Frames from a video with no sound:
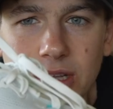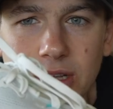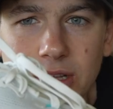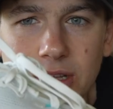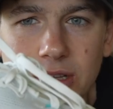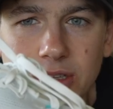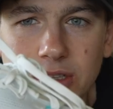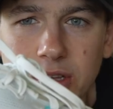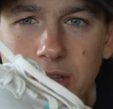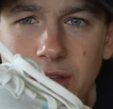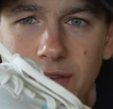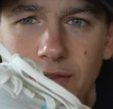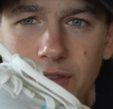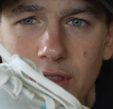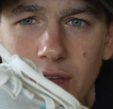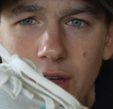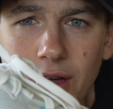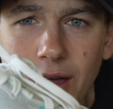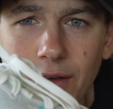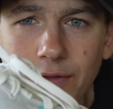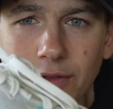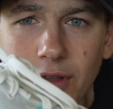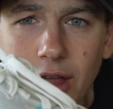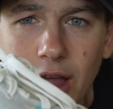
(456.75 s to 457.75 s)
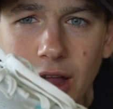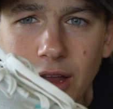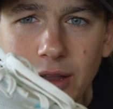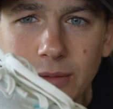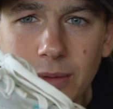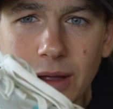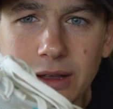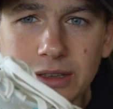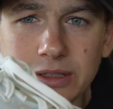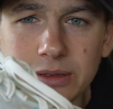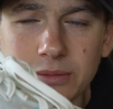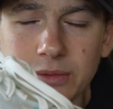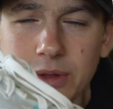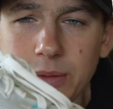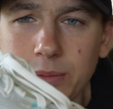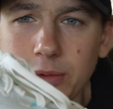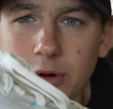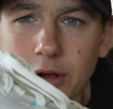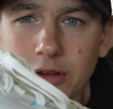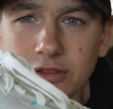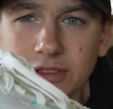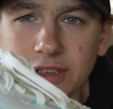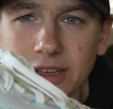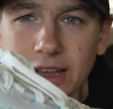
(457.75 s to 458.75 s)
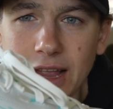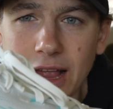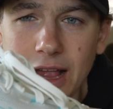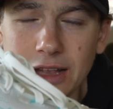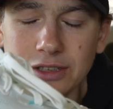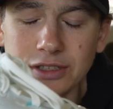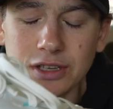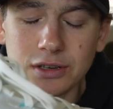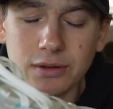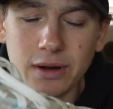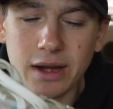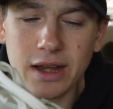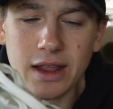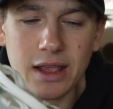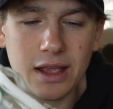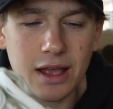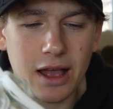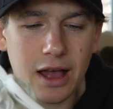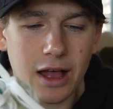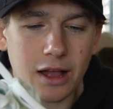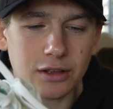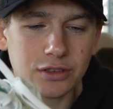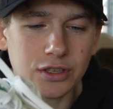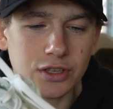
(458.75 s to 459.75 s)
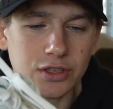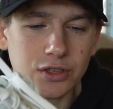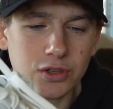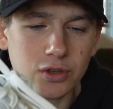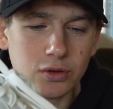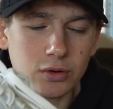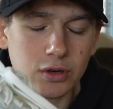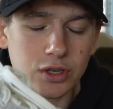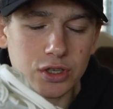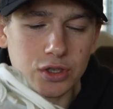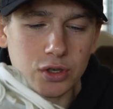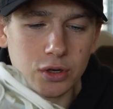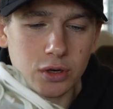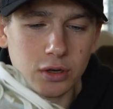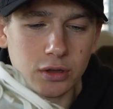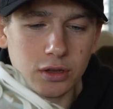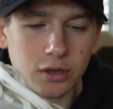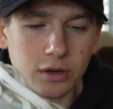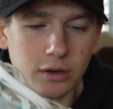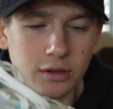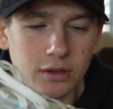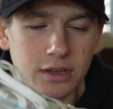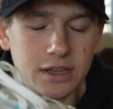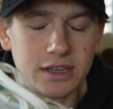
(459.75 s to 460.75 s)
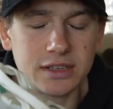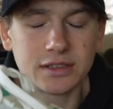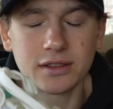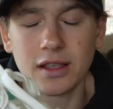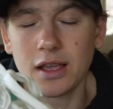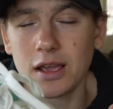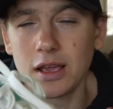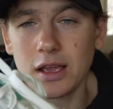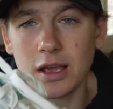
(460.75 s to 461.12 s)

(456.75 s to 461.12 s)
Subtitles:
So even though I've talked about some of the pros and cons already, I'll just do a short little list.